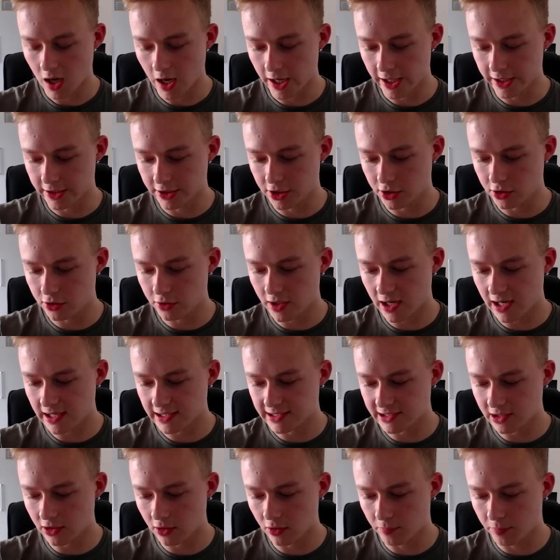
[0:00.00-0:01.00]
Hi, do you
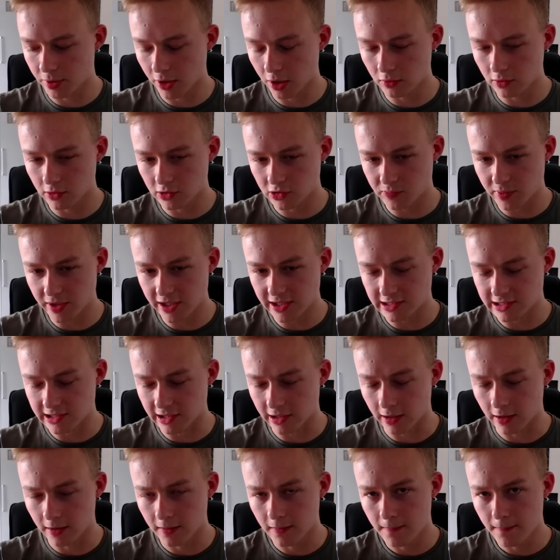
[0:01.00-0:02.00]
guys sell boneless
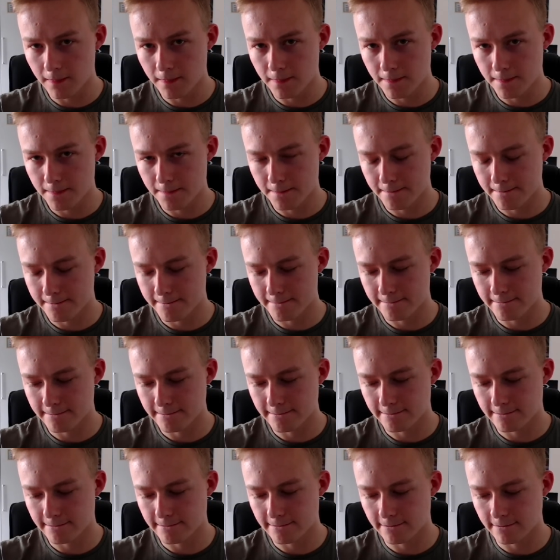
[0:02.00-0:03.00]
pizza?
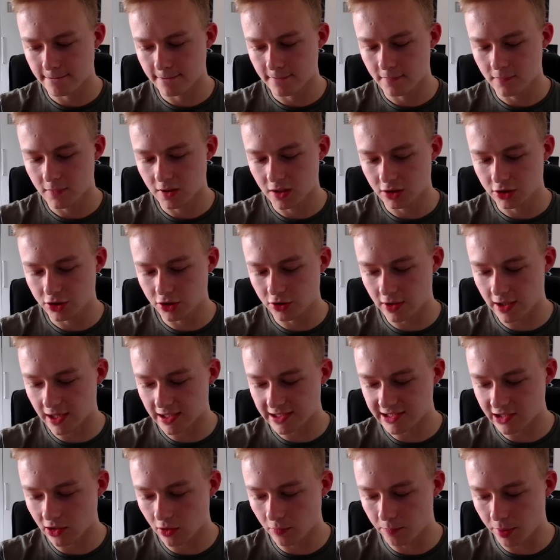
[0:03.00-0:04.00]
Sorry? Do you
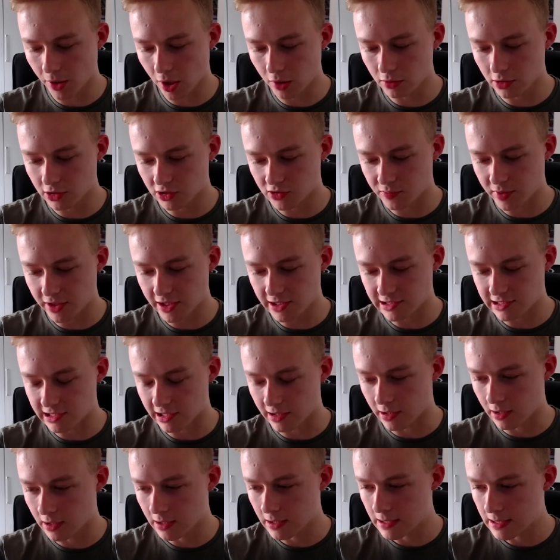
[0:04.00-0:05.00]
guys sell boneless
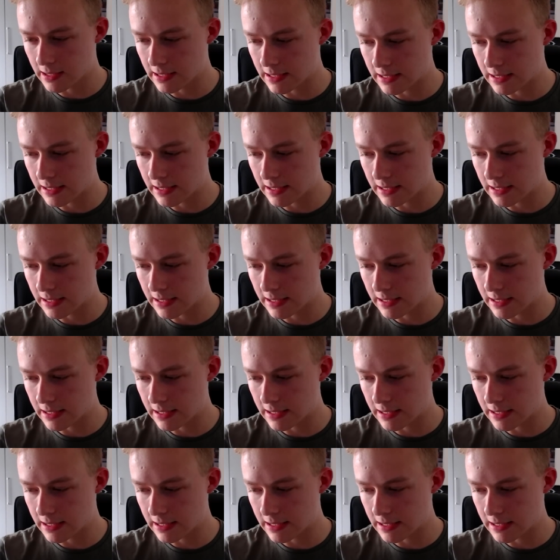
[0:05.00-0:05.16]
pizza?